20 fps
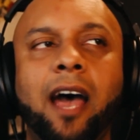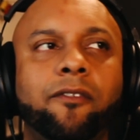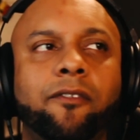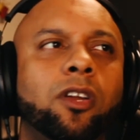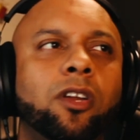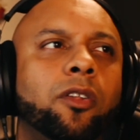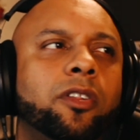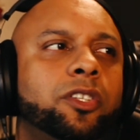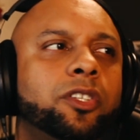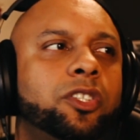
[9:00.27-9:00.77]
You
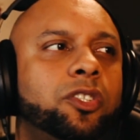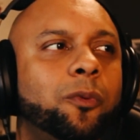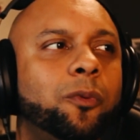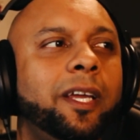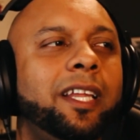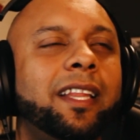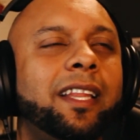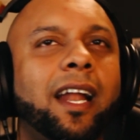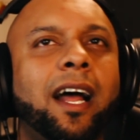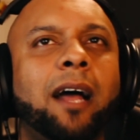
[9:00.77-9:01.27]
know, the
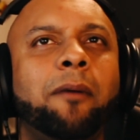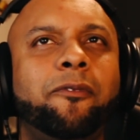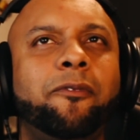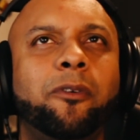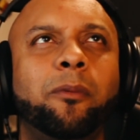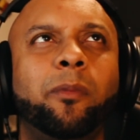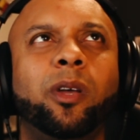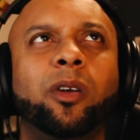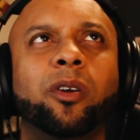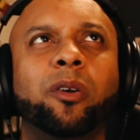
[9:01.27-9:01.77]
sweet that I'm
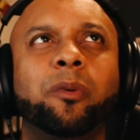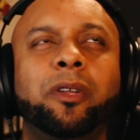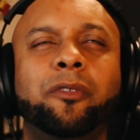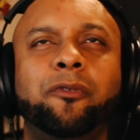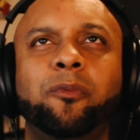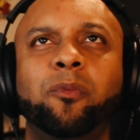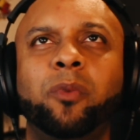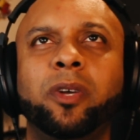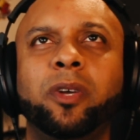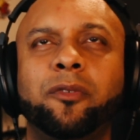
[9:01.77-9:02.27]
familiar
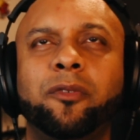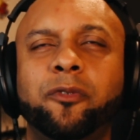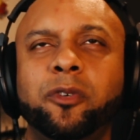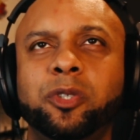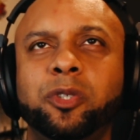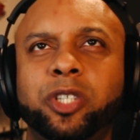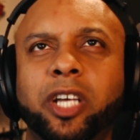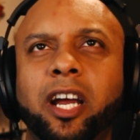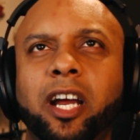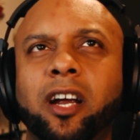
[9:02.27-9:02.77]
with
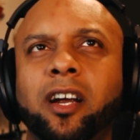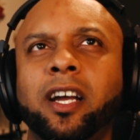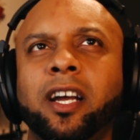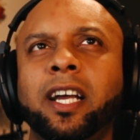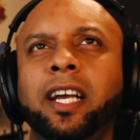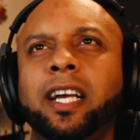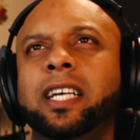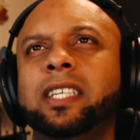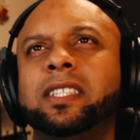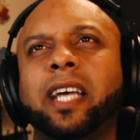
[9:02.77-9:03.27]
Fougère
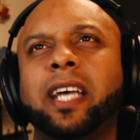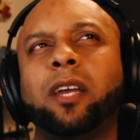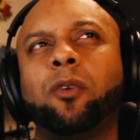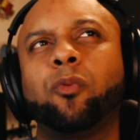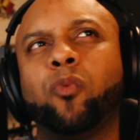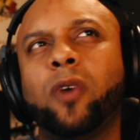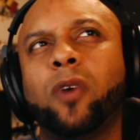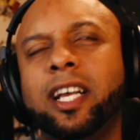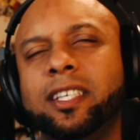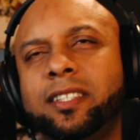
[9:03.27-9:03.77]
is like
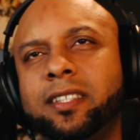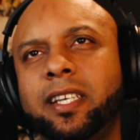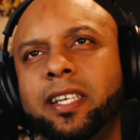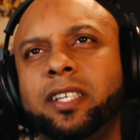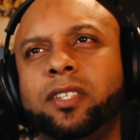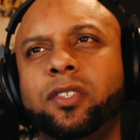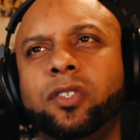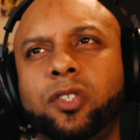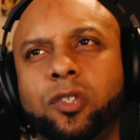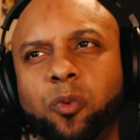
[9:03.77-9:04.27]

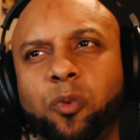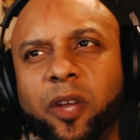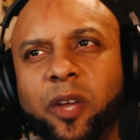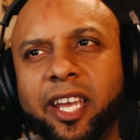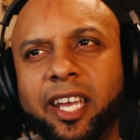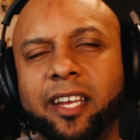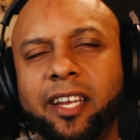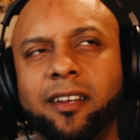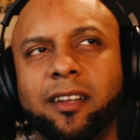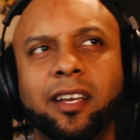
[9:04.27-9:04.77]
resinous
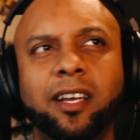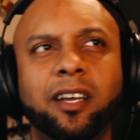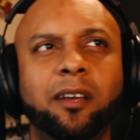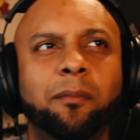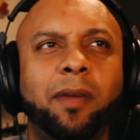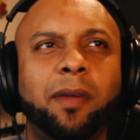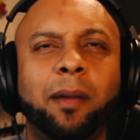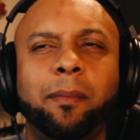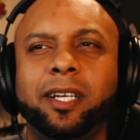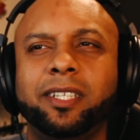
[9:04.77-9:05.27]
sweet,
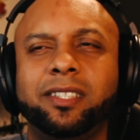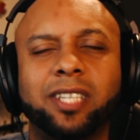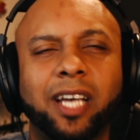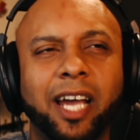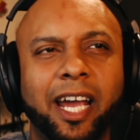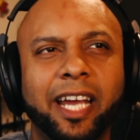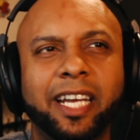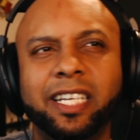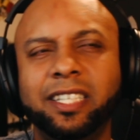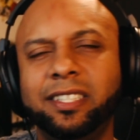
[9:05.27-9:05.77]
maybe
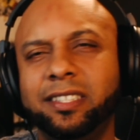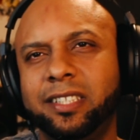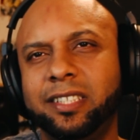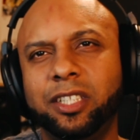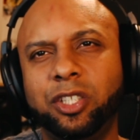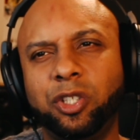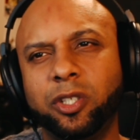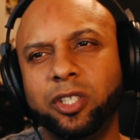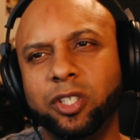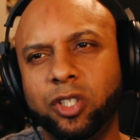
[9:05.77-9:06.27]
tiny
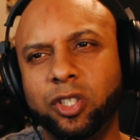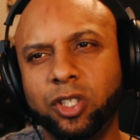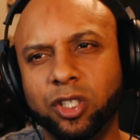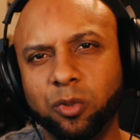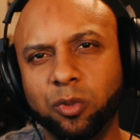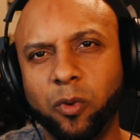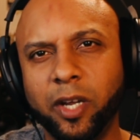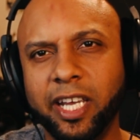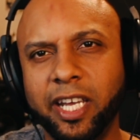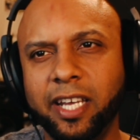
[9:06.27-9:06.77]
citrus
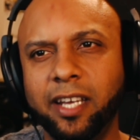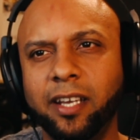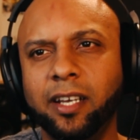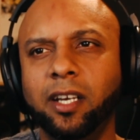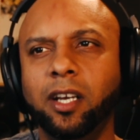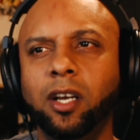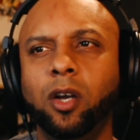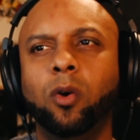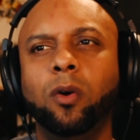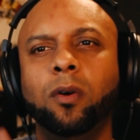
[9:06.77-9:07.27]
sweet,
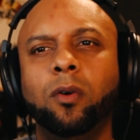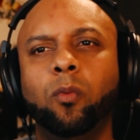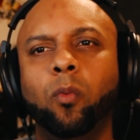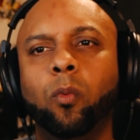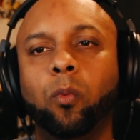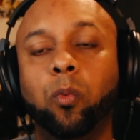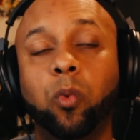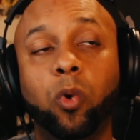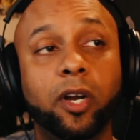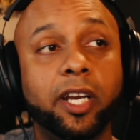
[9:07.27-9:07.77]

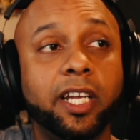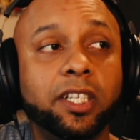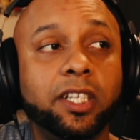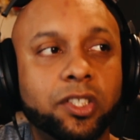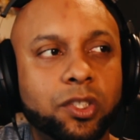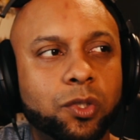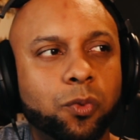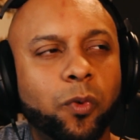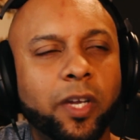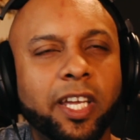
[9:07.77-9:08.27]
woody
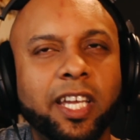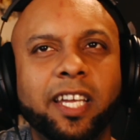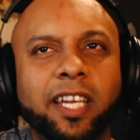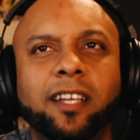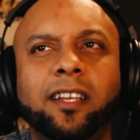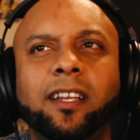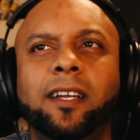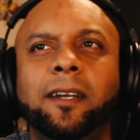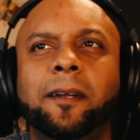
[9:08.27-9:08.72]
sweet.